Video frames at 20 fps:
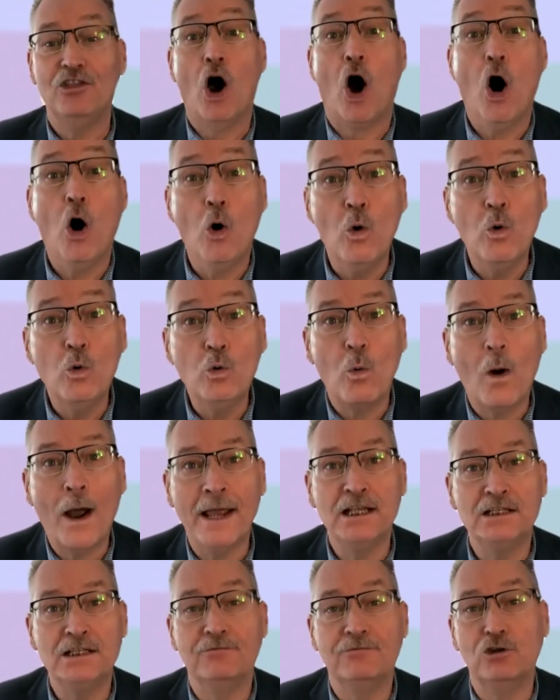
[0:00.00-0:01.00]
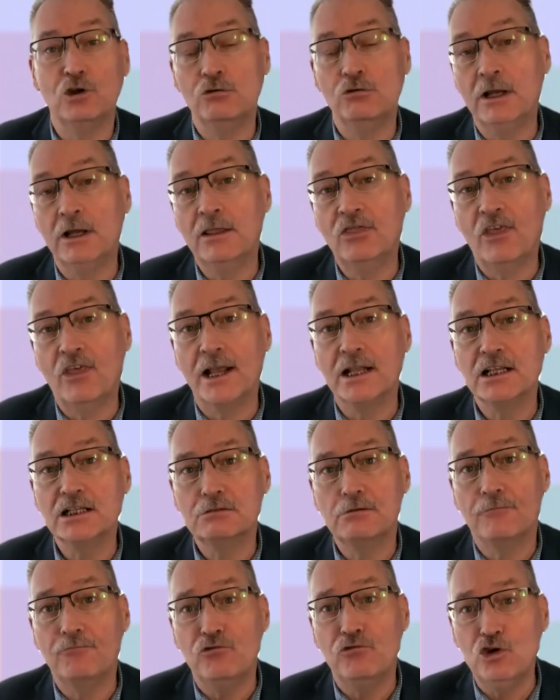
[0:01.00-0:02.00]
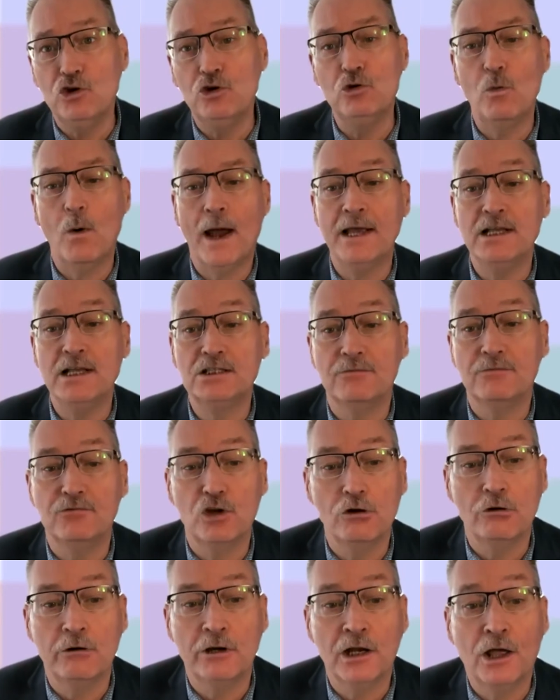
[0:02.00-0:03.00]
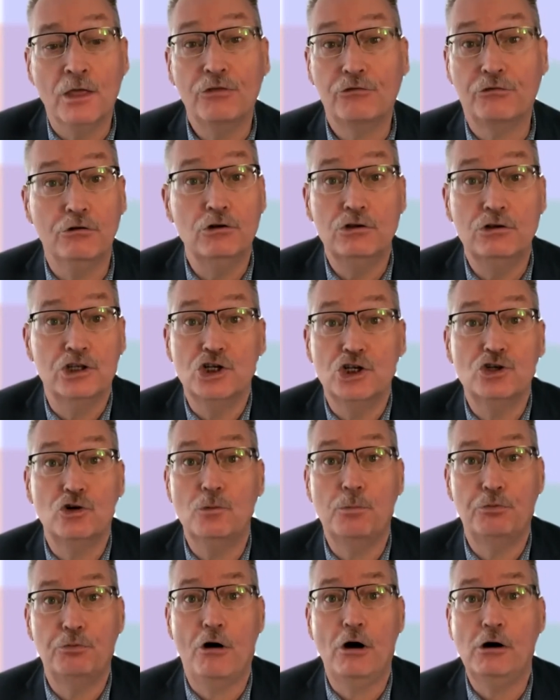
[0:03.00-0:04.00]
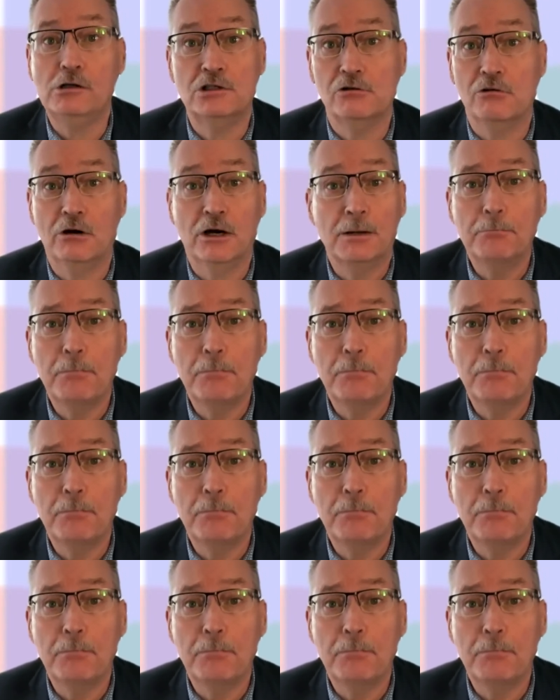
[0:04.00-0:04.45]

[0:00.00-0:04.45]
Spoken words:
old ways of doing things with new ways of doing it through digital proctoring,